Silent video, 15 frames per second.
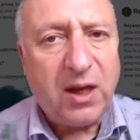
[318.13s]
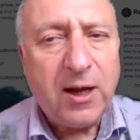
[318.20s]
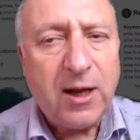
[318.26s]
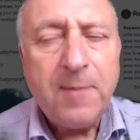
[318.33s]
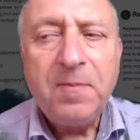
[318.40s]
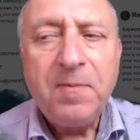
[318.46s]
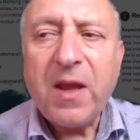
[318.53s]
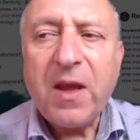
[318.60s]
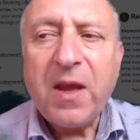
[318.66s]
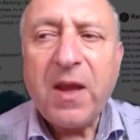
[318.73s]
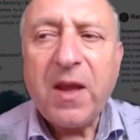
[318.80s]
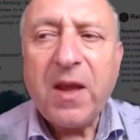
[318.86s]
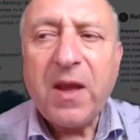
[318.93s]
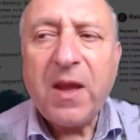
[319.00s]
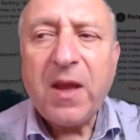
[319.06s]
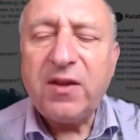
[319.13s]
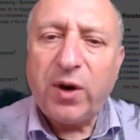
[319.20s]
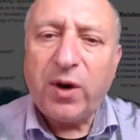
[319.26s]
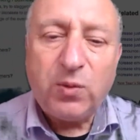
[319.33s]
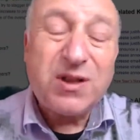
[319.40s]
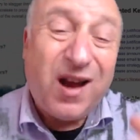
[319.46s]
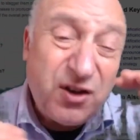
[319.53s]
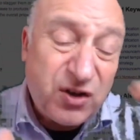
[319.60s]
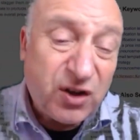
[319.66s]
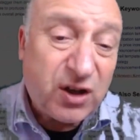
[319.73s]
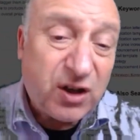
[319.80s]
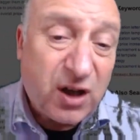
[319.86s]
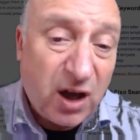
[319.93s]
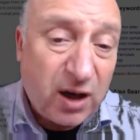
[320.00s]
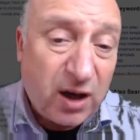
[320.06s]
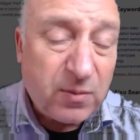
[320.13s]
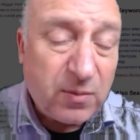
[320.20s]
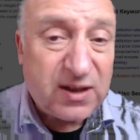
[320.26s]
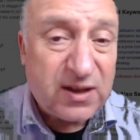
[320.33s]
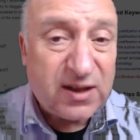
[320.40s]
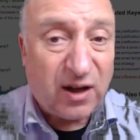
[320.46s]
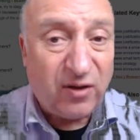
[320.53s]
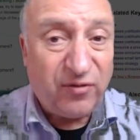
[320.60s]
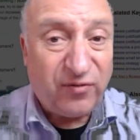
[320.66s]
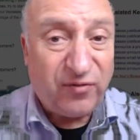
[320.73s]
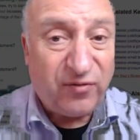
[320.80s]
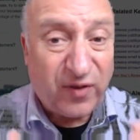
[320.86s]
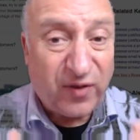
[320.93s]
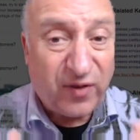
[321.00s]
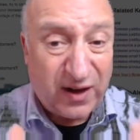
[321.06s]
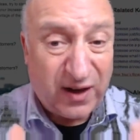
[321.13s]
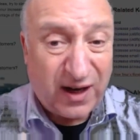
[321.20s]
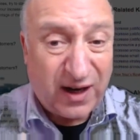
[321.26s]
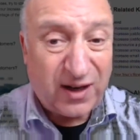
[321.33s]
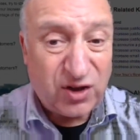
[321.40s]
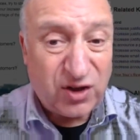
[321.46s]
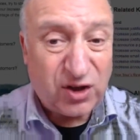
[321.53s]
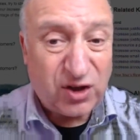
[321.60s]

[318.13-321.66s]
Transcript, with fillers: And so what I did was I undercut myself financially,